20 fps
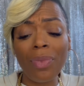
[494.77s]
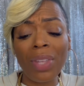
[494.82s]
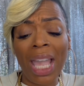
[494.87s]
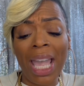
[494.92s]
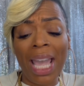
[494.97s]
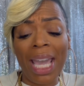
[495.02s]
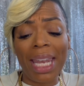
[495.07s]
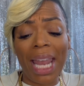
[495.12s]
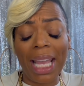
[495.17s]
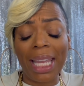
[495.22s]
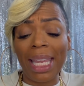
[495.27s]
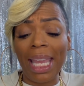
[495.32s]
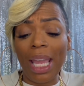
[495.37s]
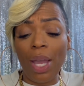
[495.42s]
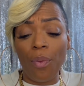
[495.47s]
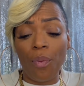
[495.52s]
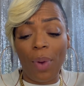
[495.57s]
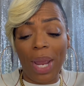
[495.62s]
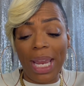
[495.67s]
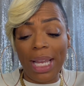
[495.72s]
And I
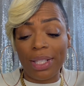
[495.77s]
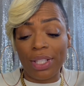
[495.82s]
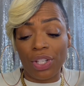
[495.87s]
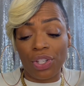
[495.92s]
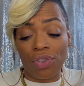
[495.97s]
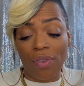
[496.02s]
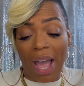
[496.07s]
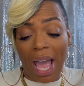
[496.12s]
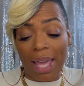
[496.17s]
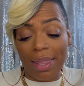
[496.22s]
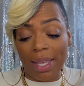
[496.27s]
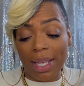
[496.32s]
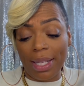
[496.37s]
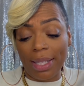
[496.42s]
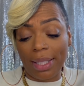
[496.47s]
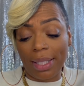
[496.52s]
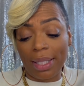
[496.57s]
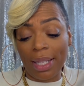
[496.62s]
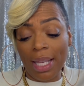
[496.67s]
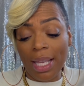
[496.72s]
can't wait to try
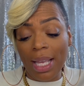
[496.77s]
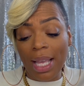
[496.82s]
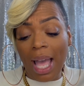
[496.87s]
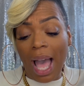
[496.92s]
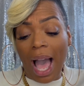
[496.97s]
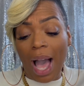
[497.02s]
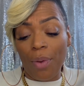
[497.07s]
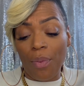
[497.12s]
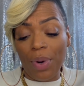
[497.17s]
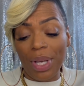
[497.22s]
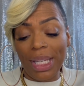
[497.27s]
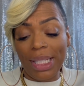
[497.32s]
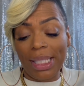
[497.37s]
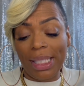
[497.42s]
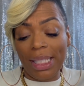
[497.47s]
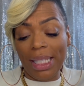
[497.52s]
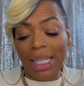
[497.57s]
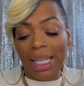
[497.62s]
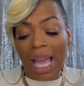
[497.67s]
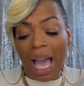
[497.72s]
this. I want to
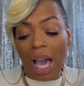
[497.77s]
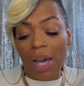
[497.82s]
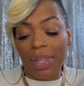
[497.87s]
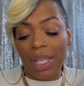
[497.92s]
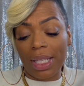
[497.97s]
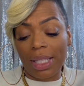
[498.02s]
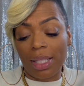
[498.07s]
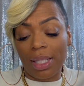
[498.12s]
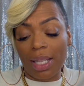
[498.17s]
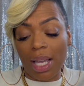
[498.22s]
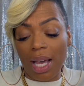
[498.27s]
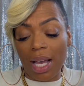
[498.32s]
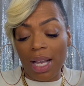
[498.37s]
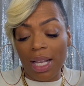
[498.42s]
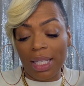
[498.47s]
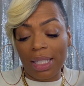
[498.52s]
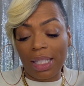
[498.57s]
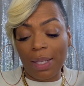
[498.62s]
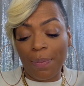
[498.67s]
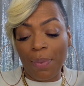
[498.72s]
see how this
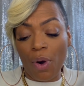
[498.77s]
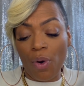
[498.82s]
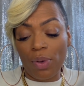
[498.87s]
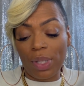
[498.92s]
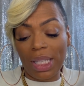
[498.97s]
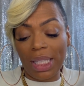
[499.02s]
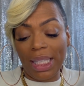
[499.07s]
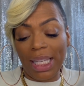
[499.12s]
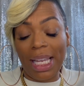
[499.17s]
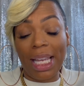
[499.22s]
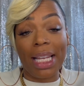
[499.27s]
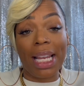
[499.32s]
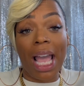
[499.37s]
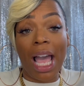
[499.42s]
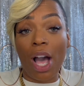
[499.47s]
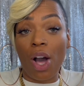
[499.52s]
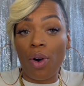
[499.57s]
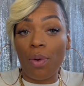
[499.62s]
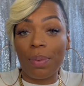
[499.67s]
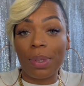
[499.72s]
does. Supposedly it
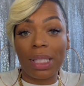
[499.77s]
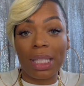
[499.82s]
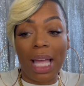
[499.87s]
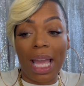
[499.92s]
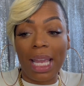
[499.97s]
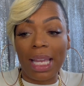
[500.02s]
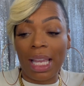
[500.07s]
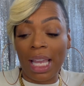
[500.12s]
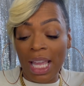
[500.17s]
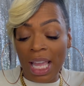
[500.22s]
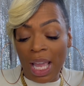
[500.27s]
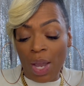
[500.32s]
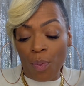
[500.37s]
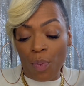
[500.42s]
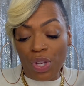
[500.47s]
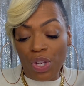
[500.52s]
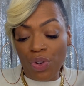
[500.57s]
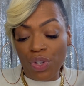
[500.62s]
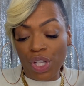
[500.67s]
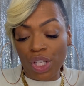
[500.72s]
helps like
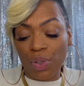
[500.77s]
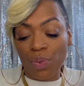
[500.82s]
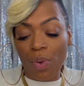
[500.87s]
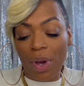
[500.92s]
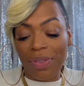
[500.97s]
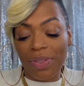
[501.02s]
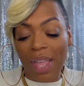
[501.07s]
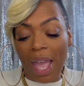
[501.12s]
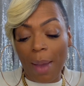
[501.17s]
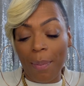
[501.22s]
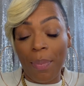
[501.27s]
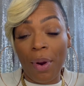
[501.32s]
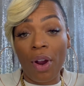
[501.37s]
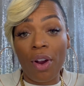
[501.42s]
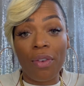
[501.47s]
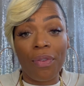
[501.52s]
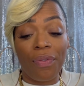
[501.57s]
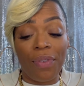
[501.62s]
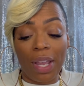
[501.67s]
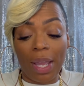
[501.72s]
when you just want that
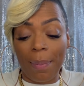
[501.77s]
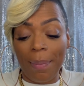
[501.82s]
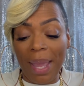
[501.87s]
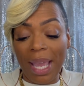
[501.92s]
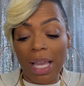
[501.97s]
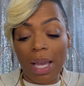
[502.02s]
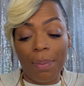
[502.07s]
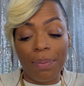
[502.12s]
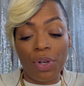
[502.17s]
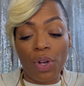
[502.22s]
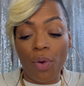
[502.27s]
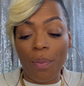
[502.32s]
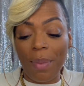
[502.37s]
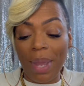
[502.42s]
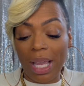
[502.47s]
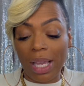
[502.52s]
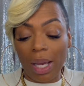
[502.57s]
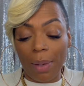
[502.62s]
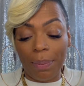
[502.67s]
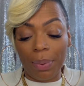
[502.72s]
perfect makeup, no
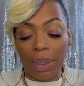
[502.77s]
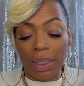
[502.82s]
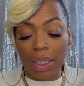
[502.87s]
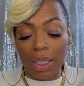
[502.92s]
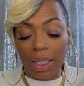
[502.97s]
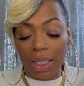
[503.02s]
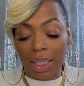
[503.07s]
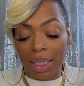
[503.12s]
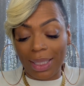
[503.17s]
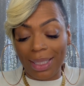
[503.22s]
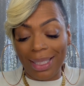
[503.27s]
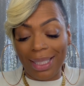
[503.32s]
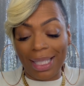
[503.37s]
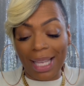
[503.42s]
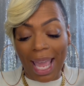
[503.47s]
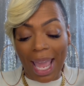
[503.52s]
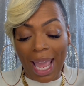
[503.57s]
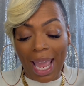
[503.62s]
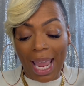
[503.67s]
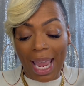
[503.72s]
makeup look
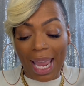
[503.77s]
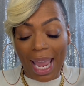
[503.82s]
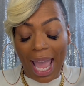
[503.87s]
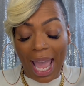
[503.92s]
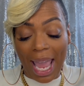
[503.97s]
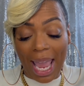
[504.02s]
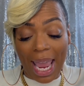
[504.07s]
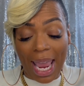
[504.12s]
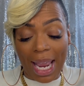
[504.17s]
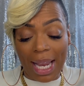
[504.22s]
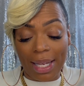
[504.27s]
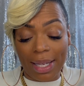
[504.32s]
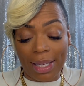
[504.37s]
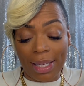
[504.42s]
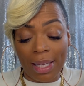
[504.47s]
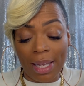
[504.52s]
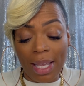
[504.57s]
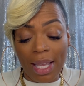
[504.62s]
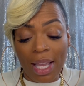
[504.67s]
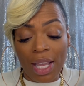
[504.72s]
day,
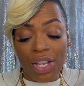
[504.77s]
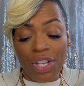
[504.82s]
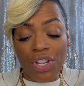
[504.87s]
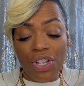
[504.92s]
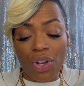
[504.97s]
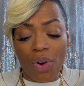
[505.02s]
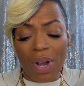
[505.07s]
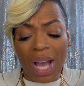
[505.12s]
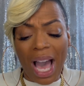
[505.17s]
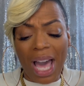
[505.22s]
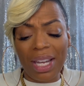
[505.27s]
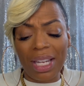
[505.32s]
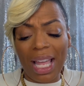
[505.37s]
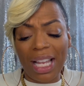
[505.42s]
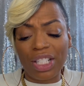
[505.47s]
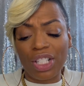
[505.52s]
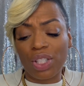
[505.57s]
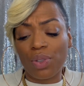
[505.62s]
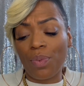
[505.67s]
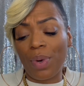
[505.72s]
and you know, kind of
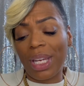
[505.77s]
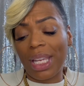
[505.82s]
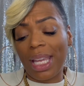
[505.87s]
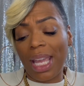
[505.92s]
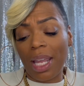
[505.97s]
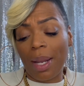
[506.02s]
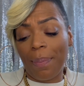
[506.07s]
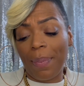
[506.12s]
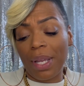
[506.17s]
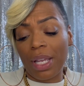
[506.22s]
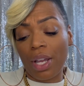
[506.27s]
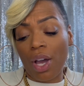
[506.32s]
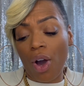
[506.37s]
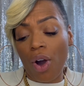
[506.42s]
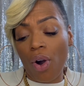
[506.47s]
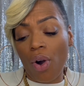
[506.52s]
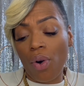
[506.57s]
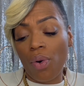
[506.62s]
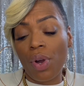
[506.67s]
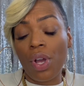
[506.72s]
like just want to get up and
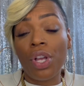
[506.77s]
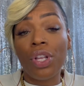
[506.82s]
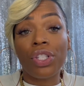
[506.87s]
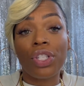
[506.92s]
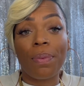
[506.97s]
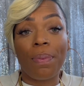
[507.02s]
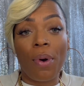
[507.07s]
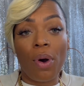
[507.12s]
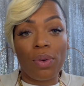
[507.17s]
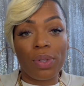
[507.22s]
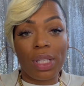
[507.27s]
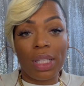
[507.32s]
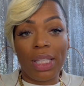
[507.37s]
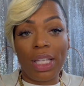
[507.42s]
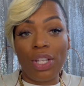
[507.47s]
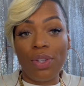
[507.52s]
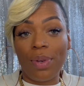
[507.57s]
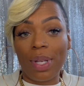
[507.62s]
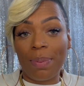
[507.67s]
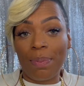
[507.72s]
go.
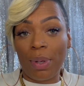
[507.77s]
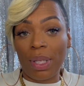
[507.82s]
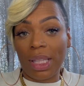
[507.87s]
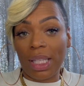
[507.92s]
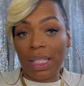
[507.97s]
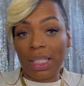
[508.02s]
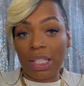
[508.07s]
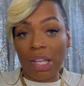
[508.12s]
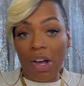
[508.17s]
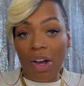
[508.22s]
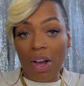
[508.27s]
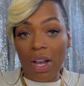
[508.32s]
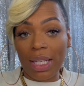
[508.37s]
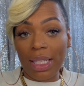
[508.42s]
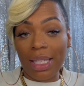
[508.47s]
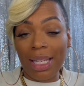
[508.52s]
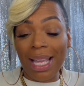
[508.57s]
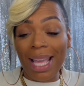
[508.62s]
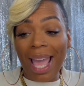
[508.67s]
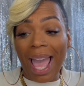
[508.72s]
Supposedly you put this
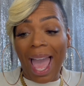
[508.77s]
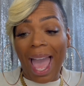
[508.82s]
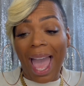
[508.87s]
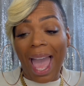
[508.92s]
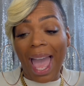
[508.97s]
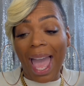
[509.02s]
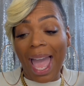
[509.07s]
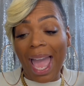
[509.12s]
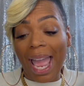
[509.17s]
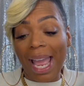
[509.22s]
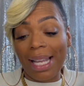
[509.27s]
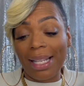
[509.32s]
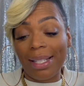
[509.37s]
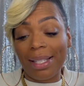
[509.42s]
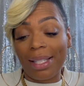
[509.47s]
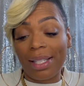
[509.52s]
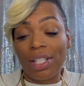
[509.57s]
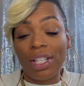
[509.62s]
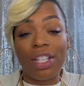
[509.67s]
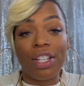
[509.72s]
on
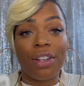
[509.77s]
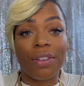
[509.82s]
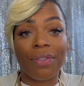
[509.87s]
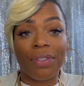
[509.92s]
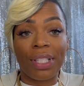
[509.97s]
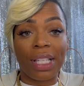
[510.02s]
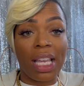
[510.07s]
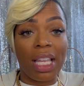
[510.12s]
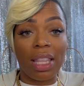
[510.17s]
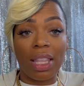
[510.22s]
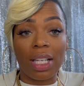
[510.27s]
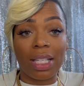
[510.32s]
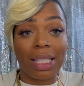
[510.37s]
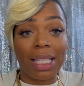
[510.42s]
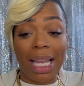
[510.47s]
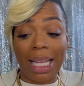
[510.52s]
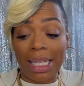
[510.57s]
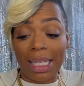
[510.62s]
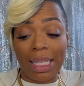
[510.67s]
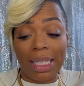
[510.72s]
and your skin looks
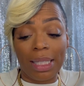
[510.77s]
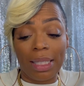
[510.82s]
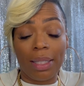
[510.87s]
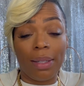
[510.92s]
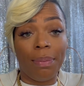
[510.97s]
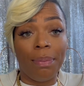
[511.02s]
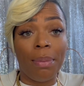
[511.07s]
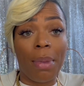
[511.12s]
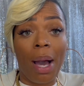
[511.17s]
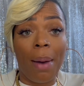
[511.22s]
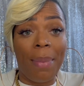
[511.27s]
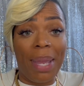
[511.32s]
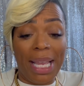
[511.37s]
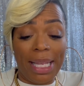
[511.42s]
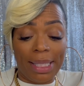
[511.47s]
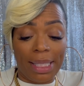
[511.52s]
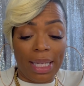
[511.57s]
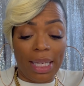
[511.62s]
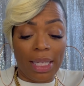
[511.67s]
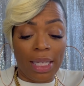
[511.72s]
like
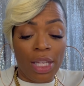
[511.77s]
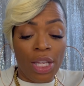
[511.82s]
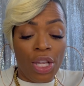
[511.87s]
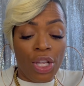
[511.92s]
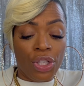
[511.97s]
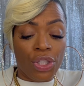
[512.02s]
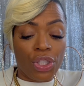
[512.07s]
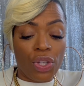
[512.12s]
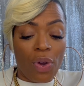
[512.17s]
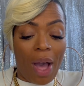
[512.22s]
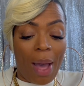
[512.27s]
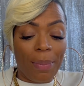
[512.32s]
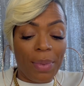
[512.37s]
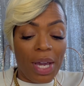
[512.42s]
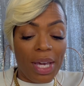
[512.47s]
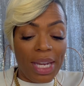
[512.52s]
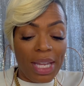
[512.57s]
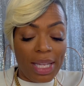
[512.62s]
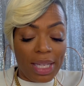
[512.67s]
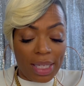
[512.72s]
amazing. So
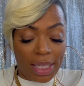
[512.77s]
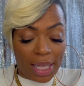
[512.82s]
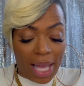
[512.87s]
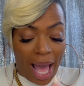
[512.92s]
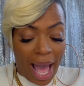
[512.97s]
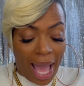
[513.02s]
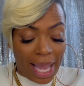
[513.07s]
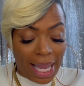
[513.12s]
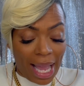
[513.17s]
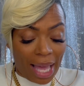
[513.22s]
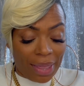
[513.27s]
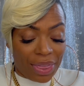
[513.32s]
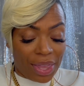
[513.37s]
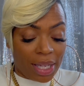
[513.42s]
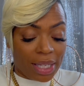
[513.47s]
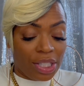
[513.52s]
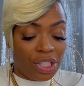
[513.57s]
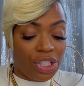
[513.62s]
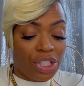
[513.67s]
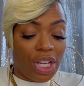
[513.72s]
I got the
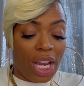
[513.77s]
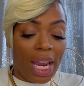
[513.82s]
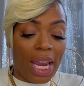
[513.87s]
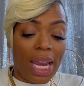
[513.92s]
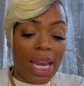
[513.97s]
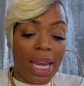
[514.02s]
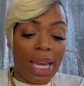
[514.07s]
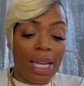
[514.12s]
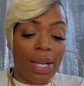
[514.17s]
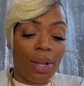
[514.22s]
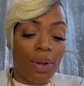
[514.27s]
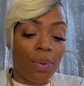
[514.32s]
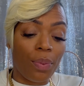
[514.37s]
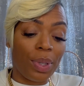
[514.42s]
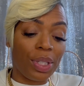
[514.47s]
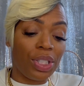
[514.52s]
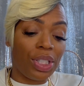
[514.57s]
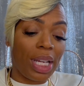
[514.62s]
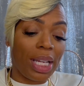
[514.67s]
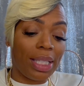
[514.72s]
shade.
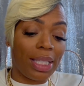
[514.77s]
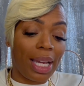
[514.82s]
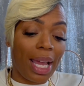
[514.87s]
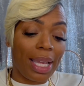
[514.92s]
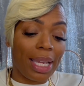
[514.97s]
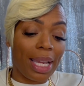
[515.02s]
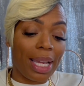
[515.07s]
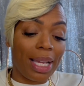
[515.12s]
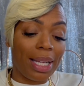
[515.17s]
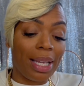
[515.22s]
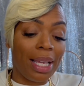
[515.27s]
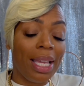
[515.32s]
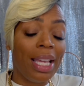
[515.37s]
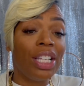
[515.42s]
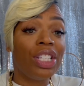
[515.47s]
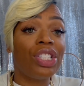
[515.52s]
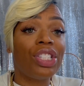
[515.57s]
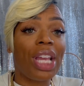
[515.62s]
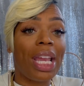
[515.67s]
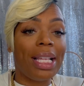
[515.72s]
What shade did I get?
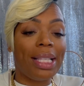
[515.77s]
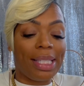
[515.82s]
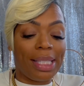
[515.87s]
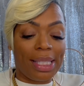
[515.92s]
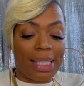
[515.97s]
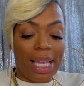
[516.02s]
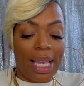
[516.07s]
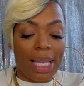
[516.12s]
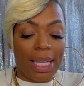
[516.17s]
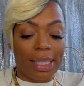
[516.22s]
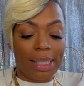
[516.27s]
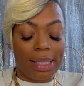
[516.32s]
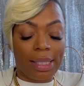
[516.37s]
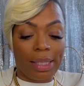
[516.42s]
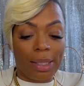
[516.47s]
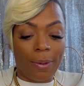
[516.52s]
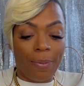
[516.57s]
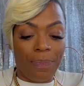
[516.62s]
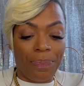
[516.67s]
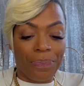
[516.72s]
Shade
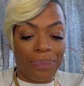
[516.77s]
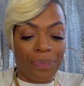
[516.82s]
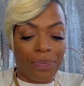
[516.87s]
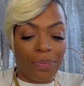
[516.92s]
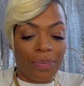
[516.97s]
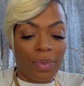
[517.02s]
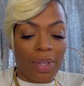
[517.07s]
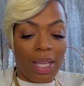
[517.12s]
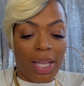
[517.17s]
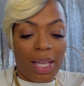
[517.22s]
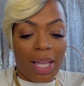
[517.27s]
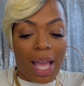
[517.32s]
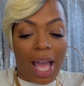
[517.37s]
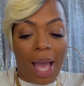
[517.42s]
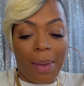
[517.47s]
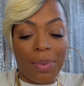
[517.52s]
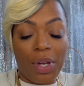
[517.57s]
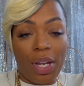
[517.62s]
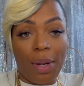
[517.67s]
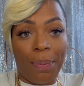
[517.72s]
6.
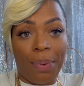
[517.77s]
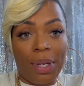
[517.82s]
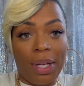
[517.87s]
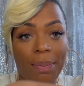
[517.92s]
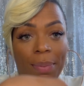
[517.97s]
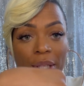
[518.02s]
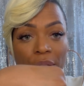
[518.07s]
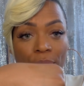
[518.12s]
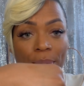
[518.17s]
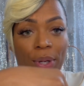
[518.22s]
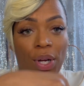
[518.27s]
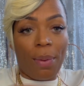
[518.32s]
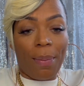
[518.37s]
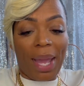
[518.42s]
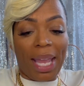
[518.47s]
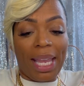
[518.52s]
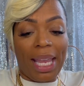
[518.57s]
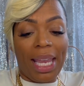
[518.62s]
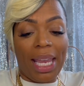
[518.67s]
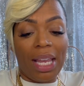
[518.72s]
I'm going to put a little bit on
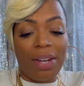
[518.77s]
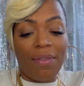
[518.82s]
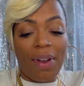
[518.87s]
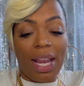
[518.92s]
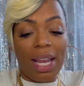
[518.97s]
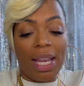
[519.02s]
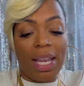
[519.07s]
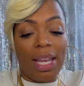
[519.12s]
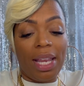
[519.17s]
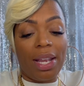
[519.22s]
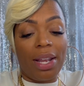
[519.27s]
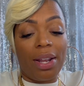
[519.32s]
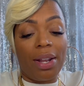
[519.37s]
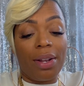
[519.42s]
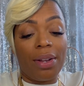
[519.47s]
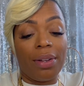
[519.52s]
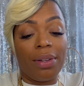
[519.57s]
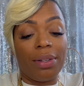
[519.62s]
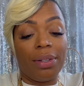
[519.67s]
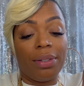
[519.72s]
my hand right here.